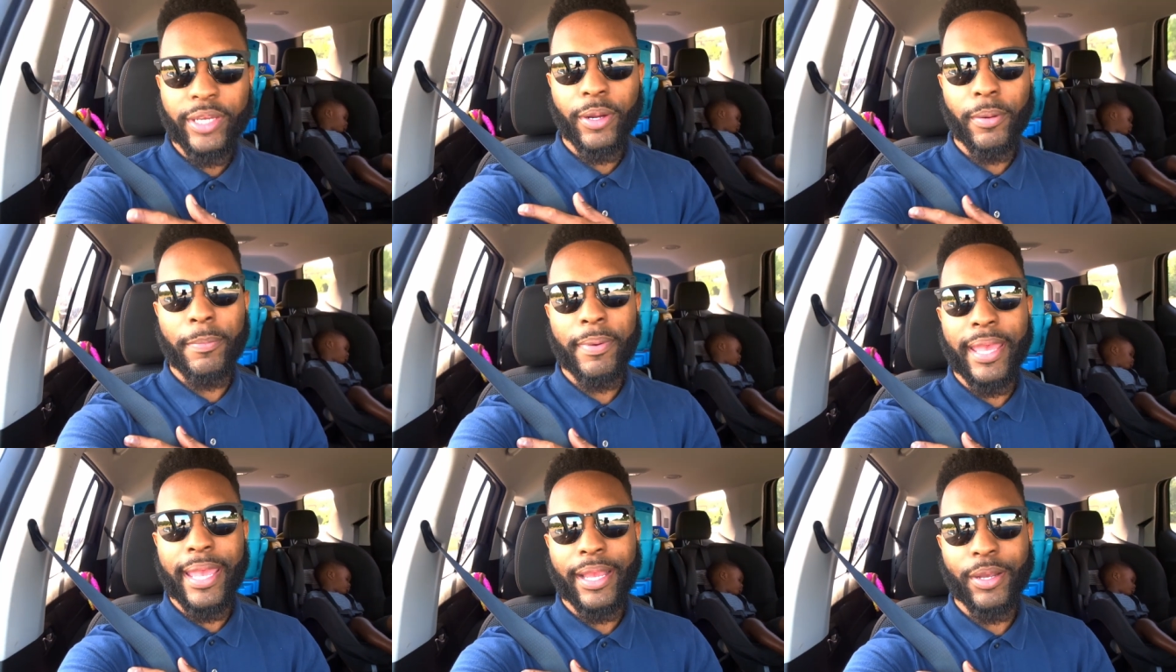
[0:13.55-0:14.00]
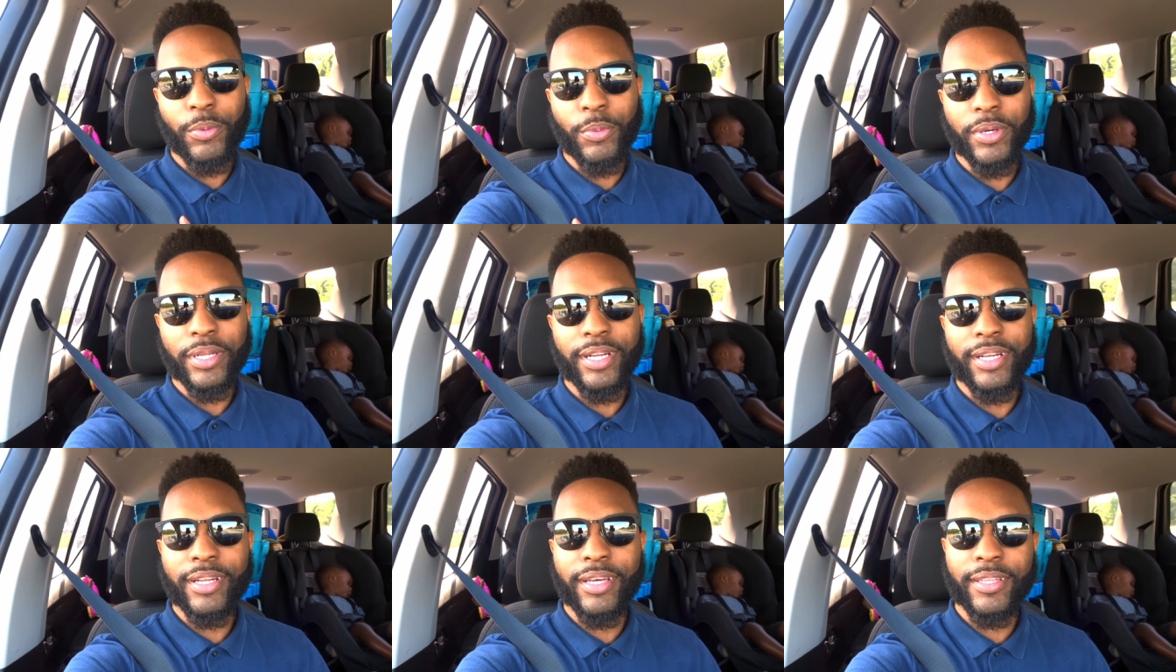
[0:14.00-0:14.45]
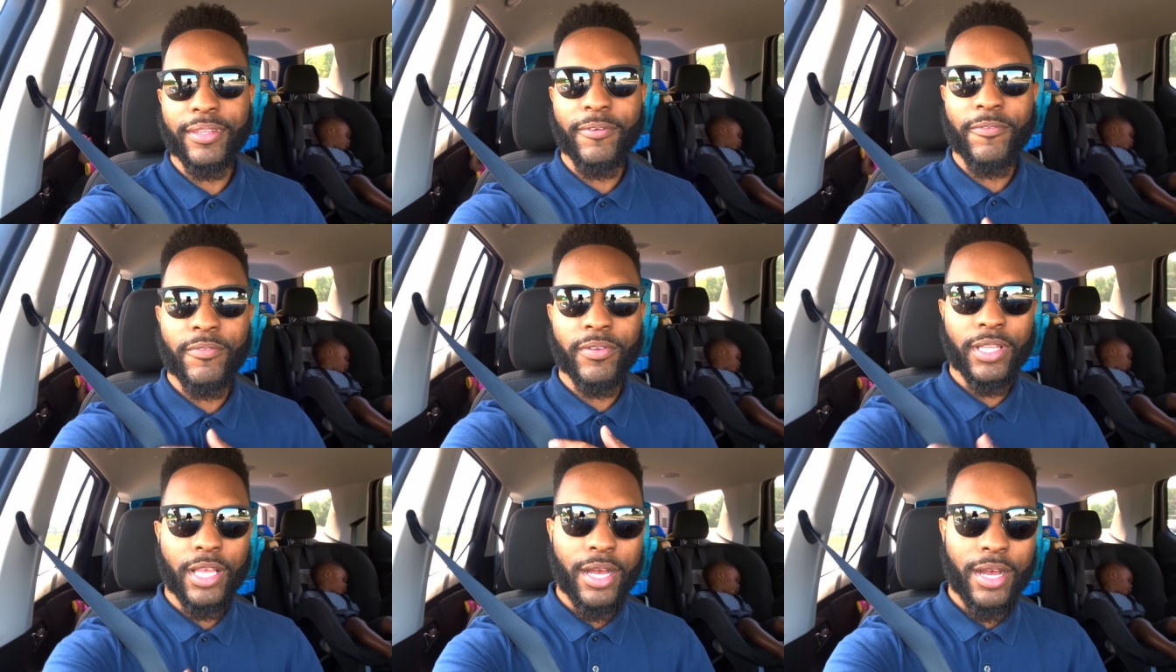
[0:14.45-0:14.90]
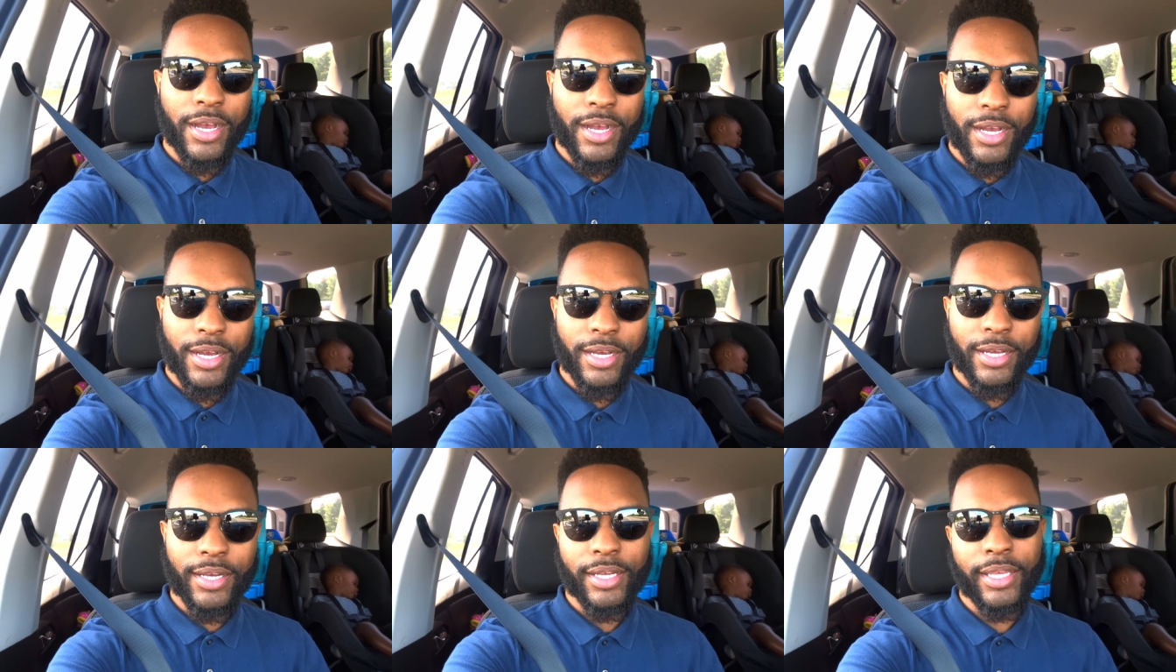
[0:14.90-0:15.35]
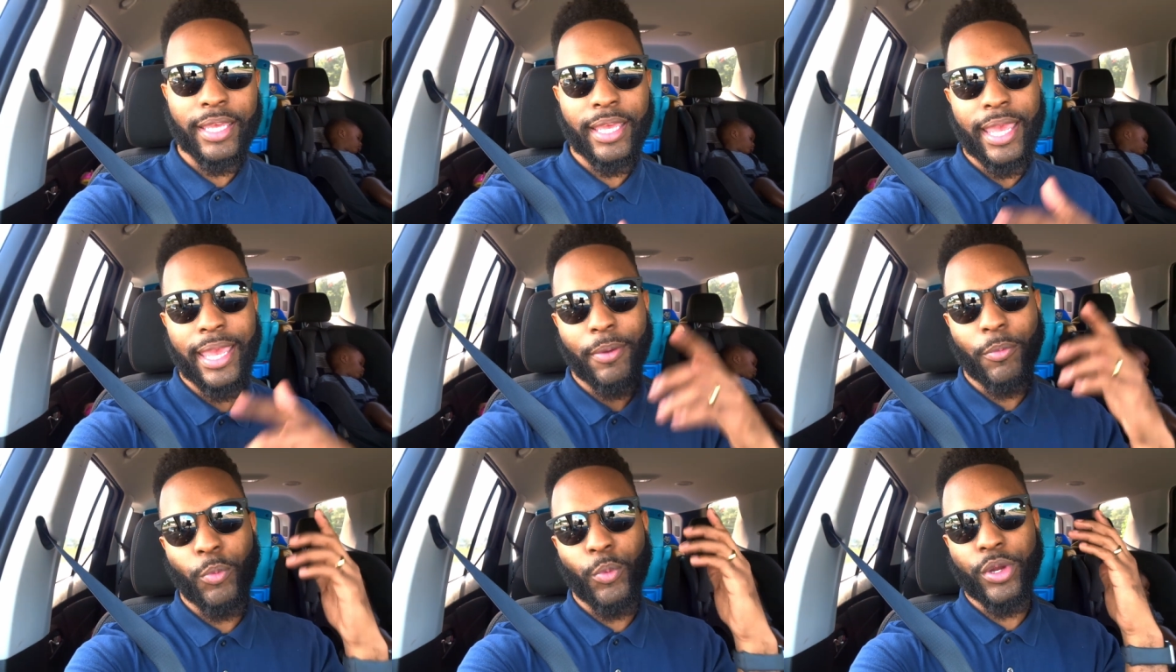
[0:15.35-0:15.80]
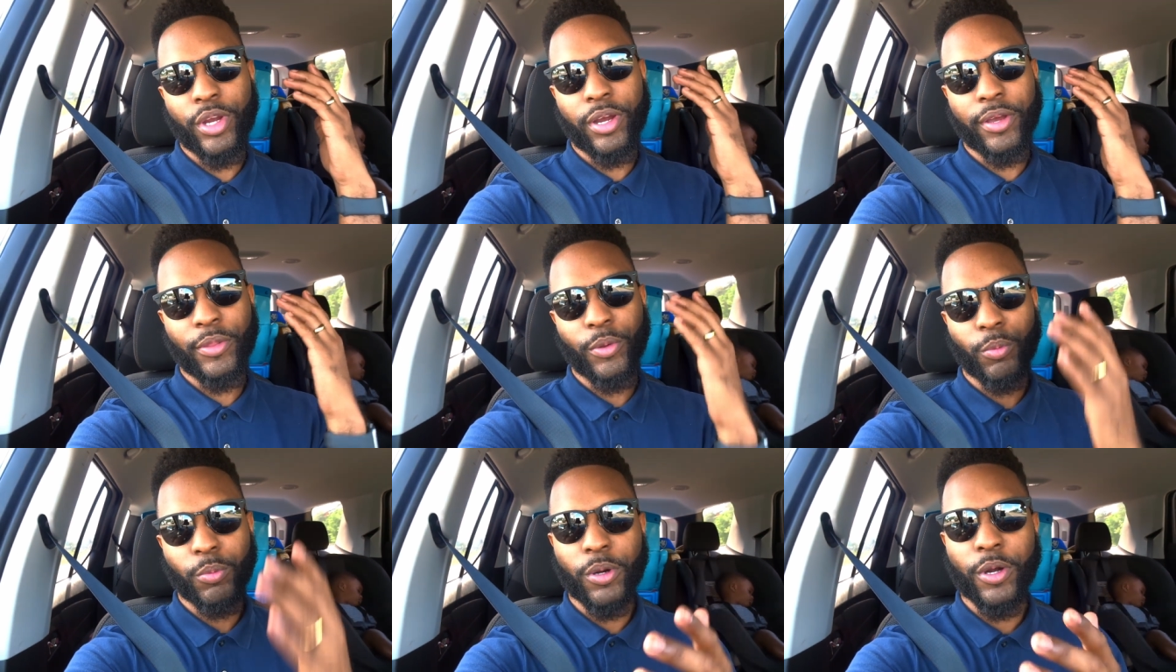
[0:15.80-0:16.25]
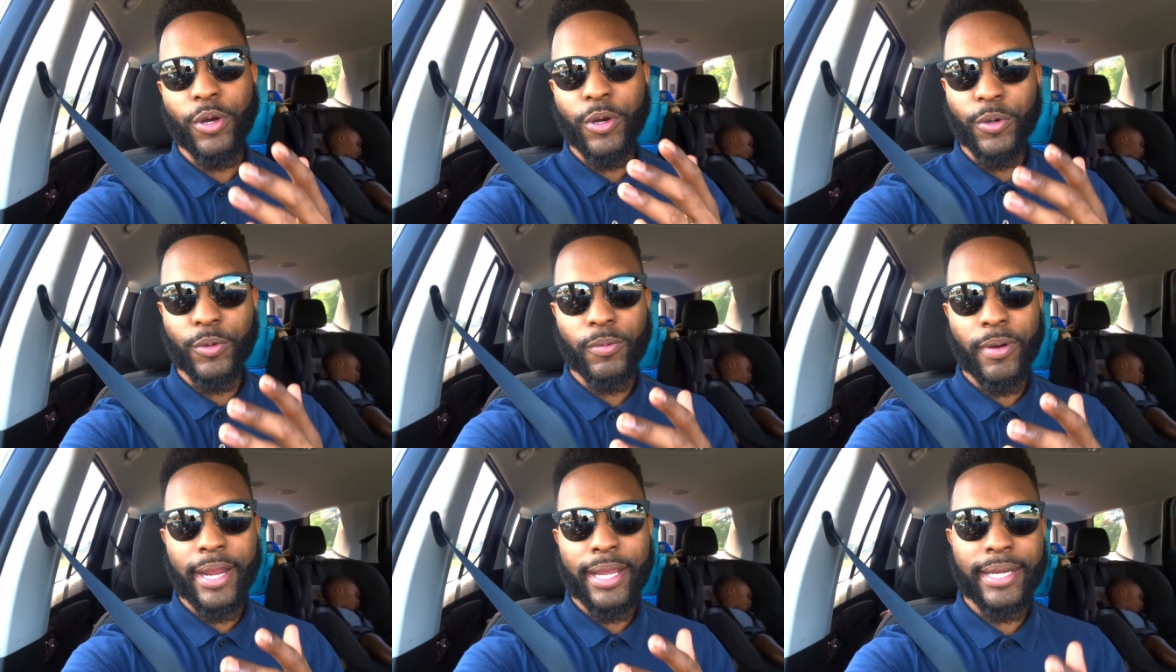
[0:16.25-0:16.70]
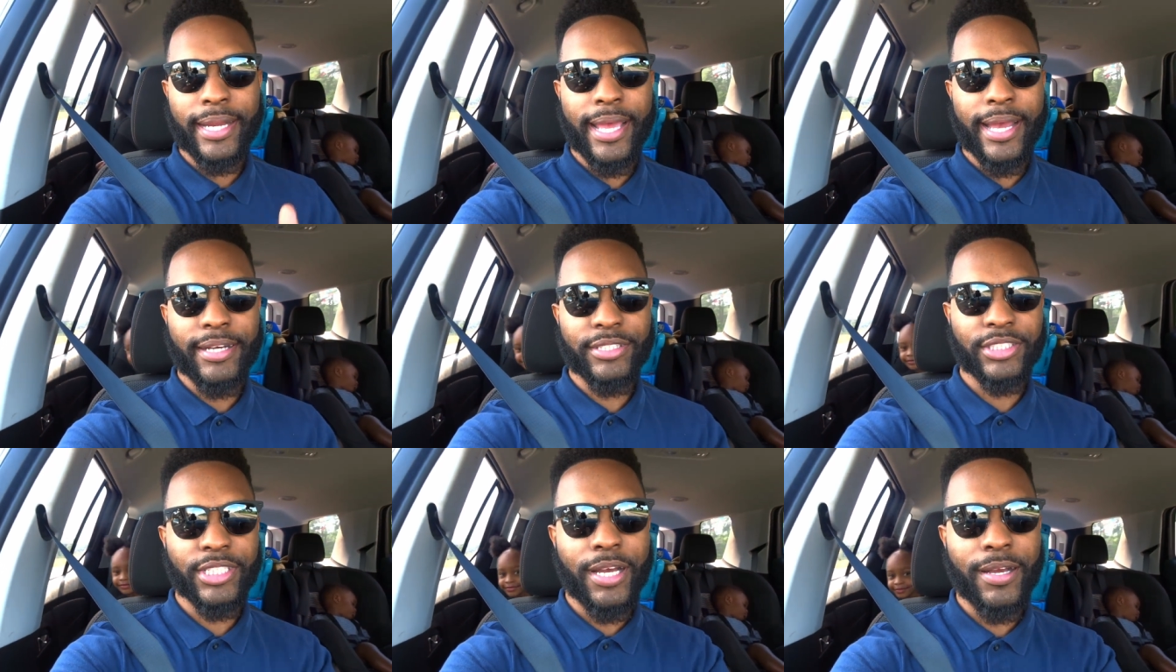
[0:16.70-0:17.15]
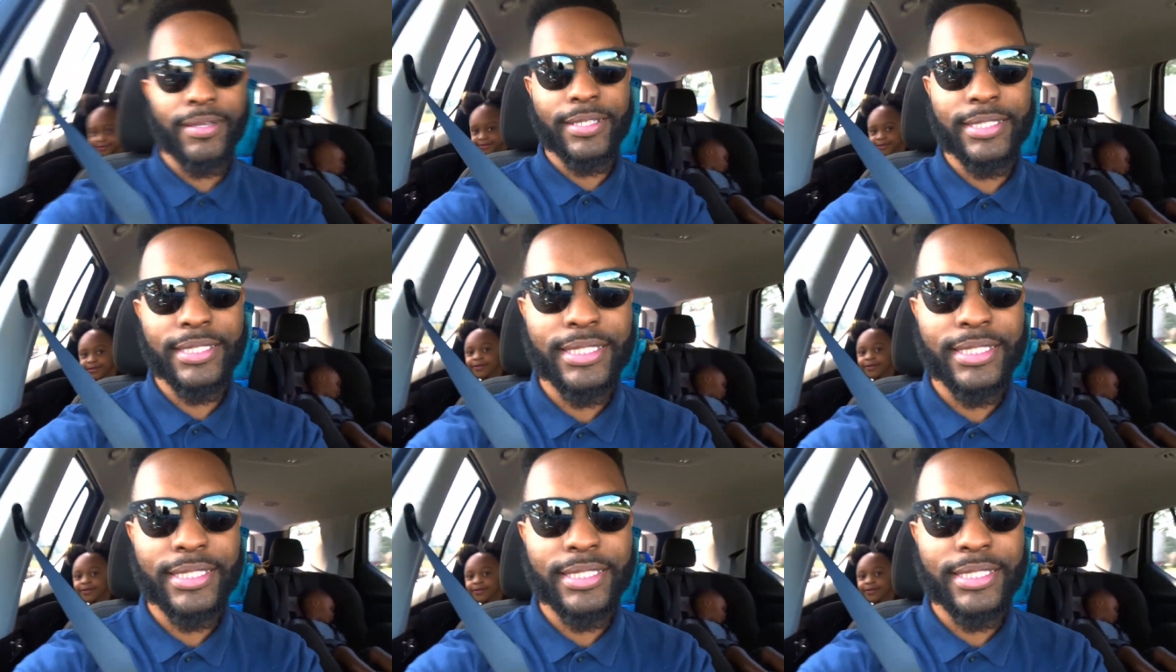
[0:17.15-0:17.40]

are back with another vlog. We're on the road right now, as y'all can